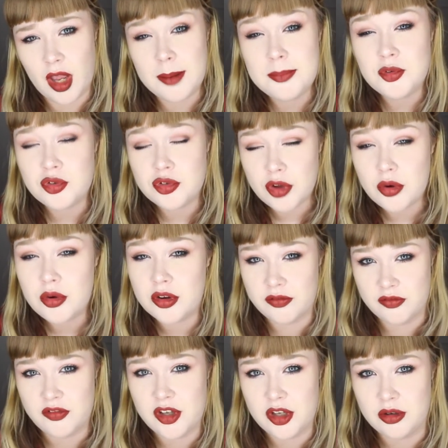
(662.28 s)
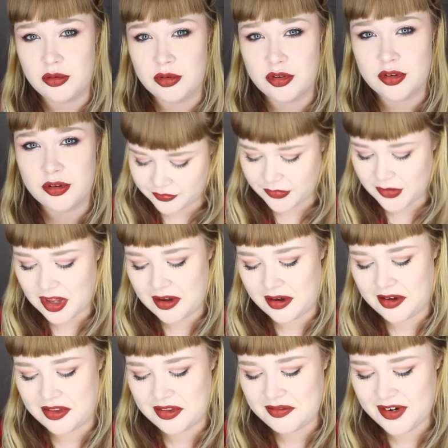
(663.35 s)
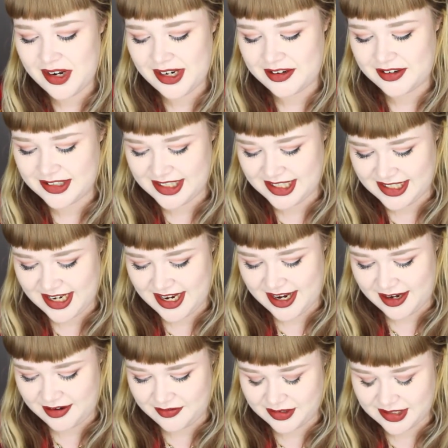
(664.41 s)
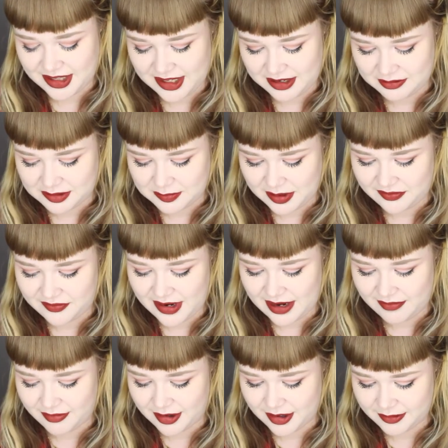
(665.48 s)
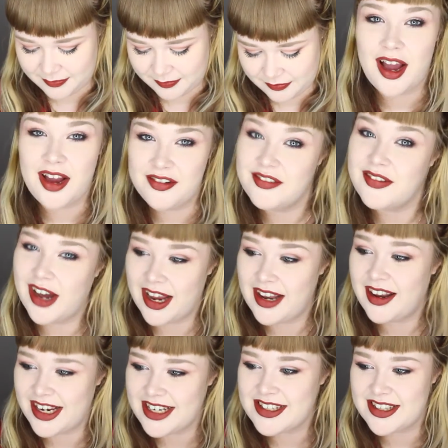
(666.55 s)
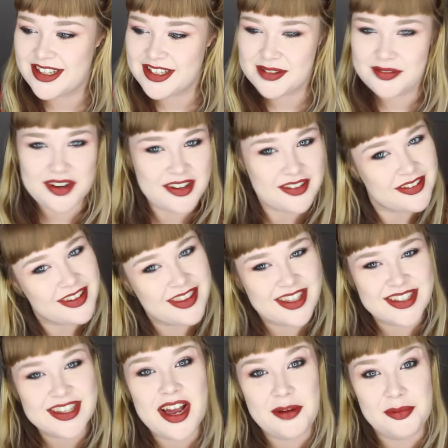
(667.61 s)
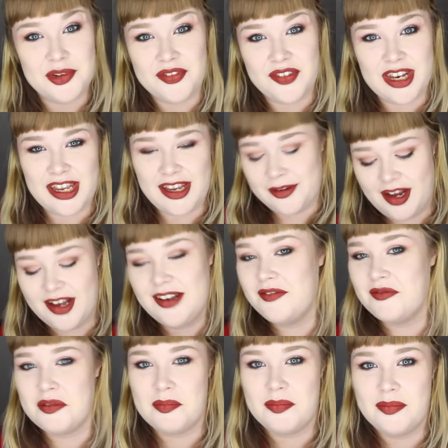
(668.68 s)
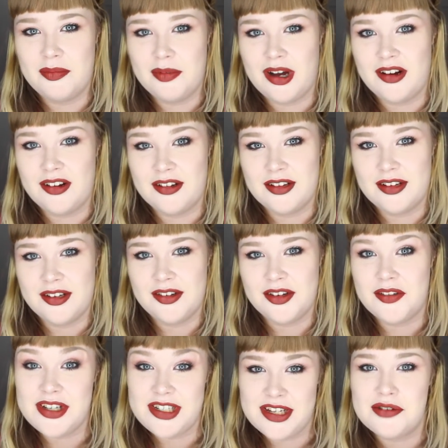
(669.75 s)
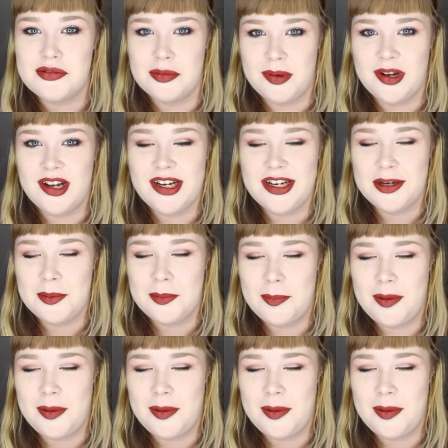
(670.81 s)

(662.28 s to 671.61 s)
I'm so confused. Oh, the one I got today, I think was my favourite. I liked this one. This guy was funny. I did reply.